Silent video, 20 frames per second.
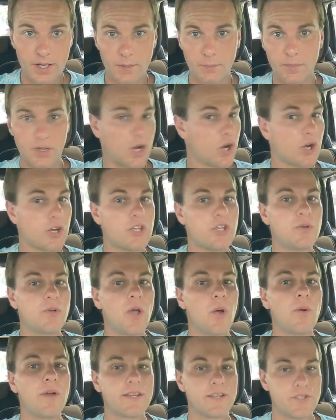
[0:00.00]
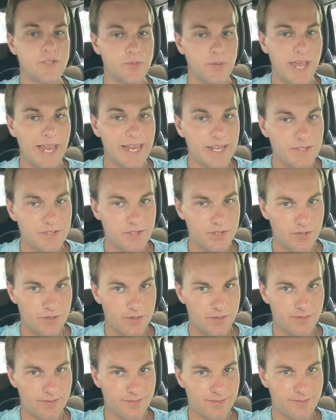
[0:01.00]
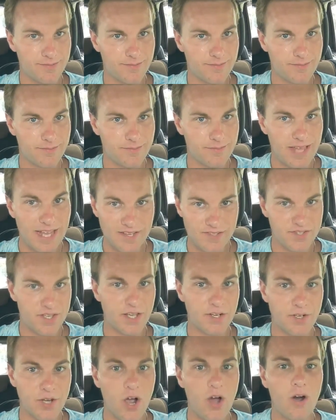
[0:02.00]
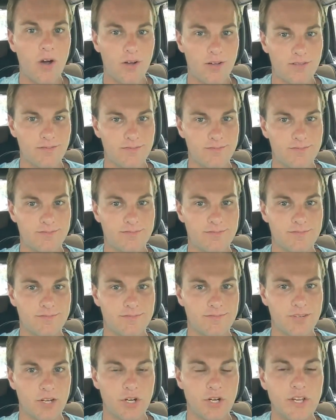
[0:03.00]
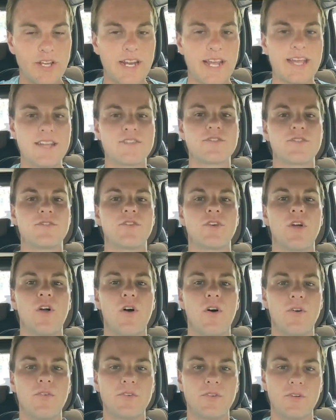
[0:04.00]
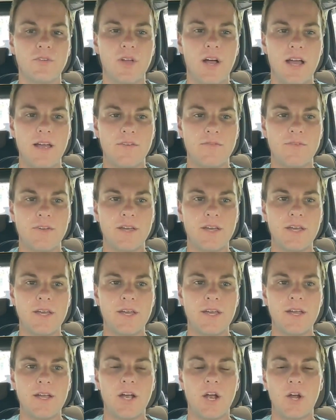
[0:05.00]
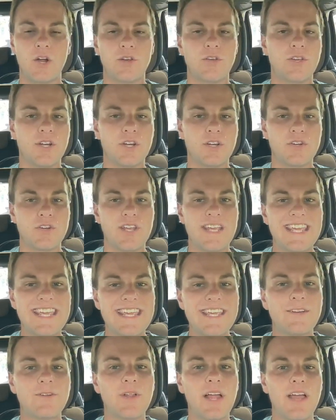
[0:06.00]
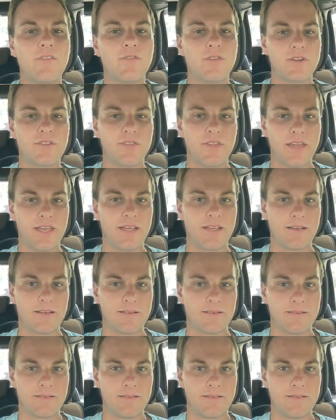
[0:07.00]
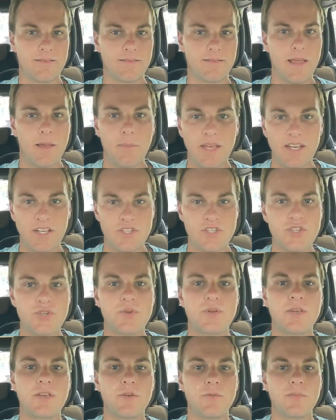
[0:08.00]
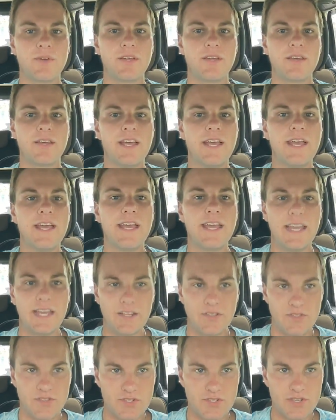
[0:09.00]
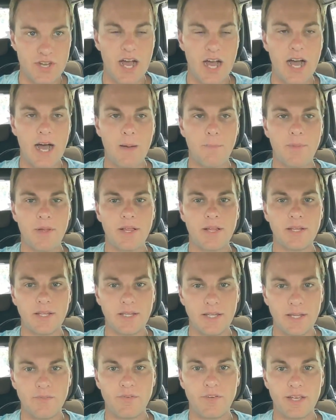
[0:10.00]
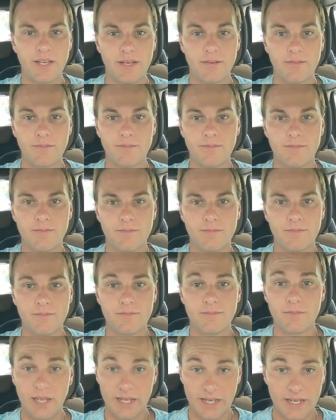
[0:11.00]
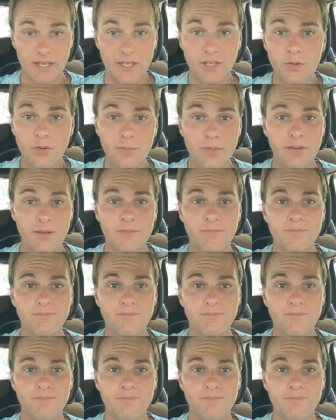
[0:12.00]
But are you going to answer that said call? Are you going to answer the call in your life? Are you going to heal everything that makes you human and stop living like a human?